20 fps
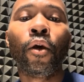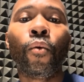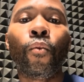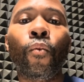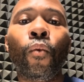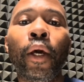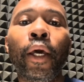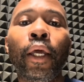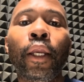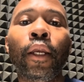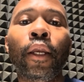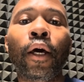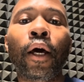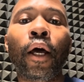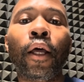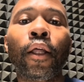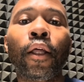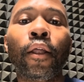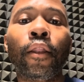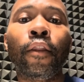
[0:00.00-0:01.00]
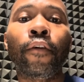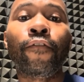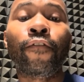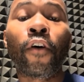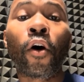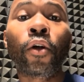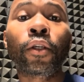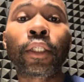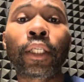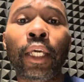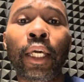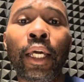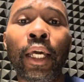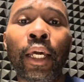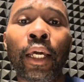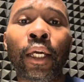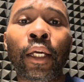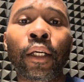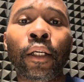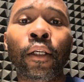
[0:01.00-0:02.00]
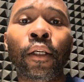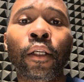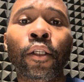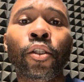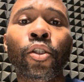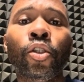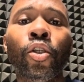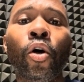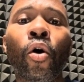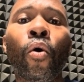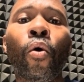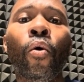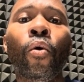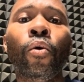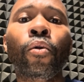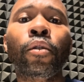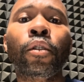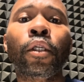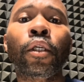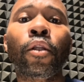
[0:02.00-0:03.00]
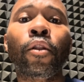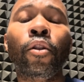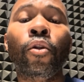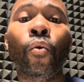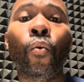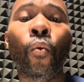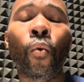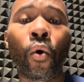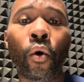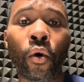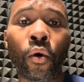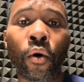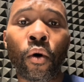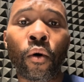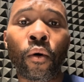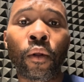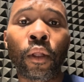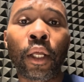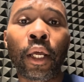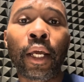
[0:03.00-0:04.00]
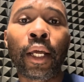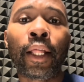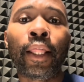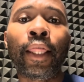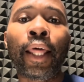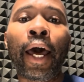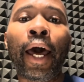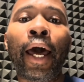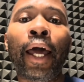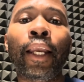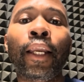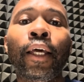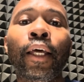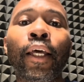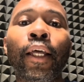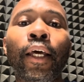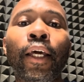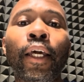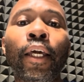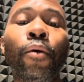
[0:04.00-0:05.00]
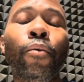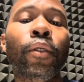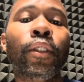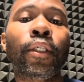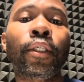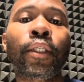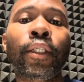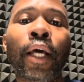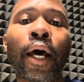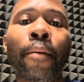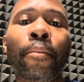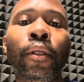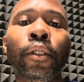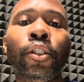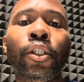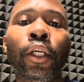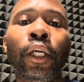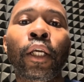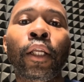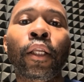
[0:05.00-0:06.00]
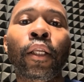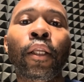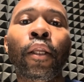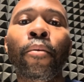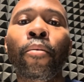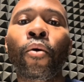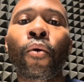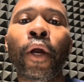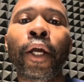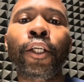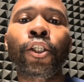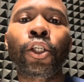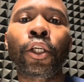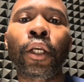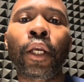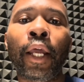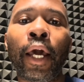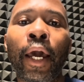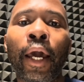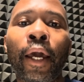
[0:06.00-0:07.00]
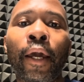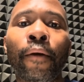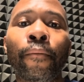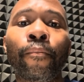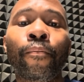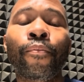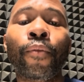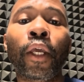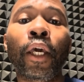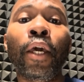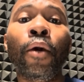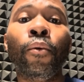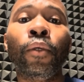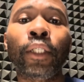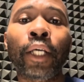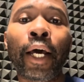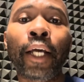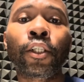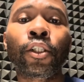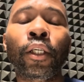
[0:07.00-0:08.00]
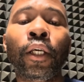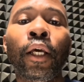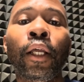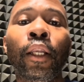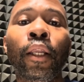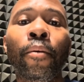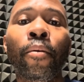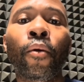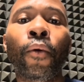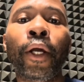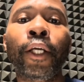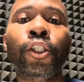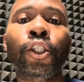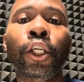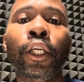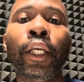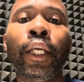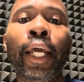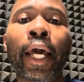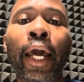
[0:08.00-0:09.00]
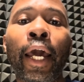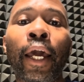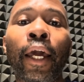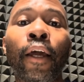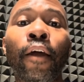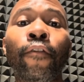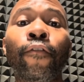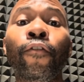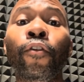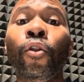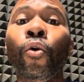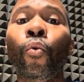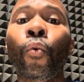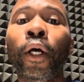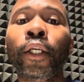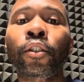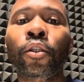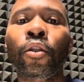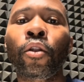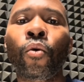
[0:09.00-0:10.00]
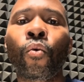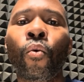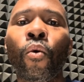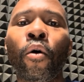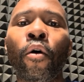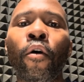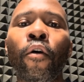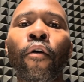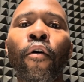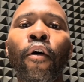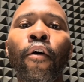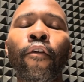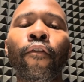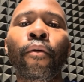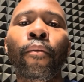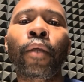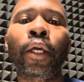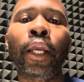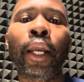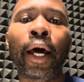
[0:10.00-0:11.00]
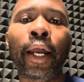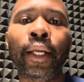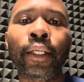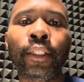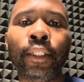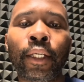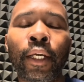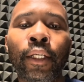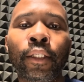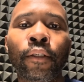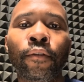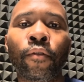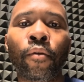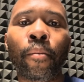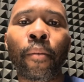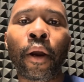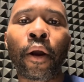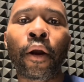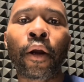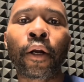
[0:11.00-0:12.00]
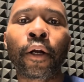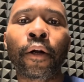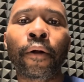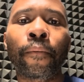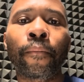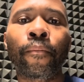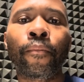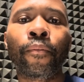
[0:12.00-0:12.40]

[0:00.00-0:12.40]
When the false king told the world that he was establishing Liberation Day, it was actually a Liberation Day for the rest of the world from the United States of America.